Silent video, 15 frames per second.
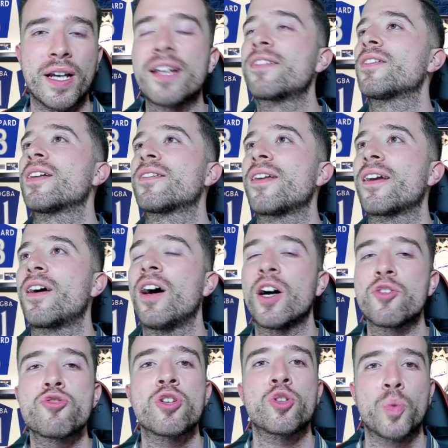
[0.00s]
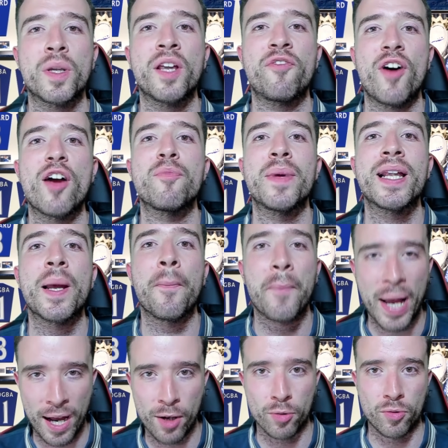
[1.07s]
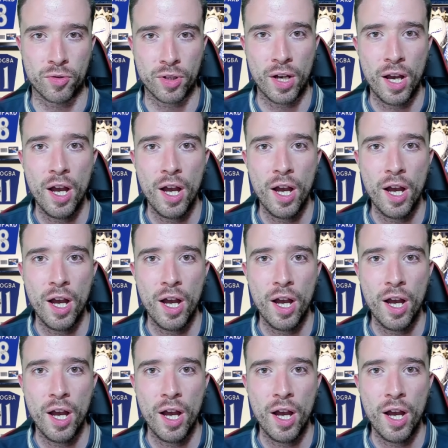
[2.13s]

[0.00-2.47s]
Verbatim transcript: it's going to take 125 million pounds